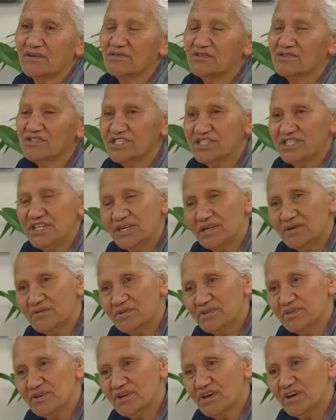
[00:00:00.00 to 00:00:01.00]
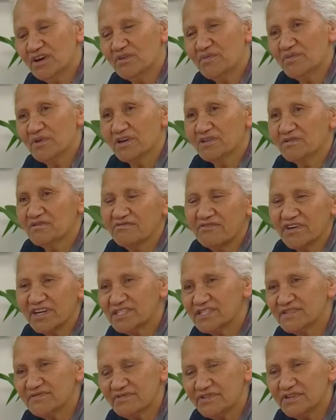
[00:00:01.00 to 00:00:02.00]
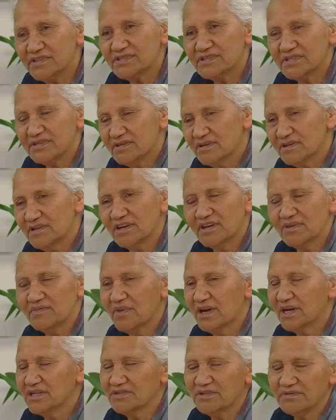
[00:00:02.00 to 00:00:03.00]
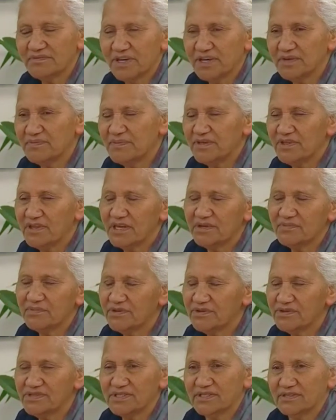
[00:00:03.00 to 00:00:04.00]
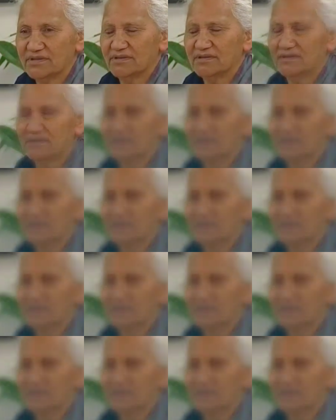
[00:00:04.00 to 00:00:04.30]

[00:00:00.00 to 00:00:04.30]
or share with the kaumātua, vice versa, the kaumātua might be that person.